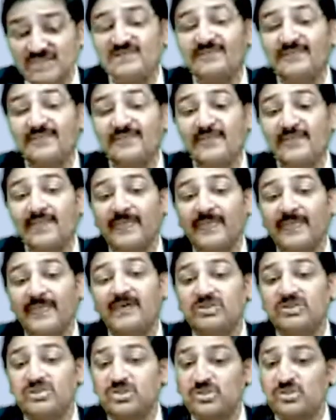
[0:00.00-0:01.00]
So
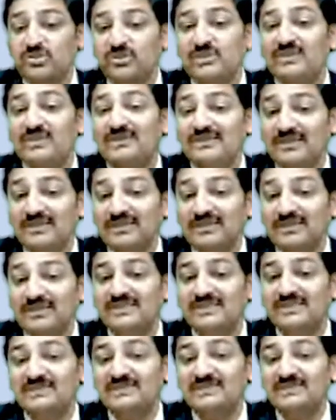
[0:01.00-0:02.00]
it is more of an
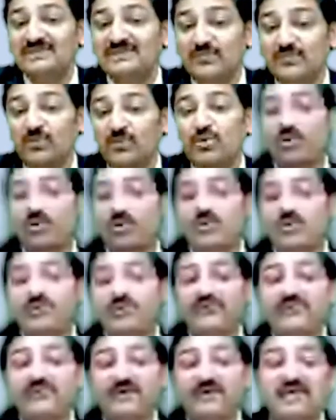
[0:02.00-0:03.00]
intangible
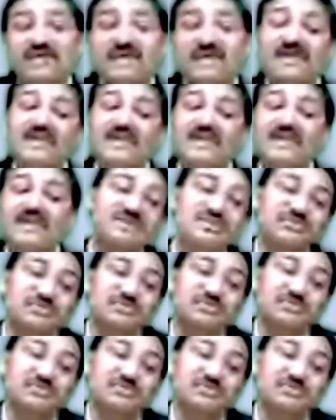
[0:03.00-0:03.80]
differentiation,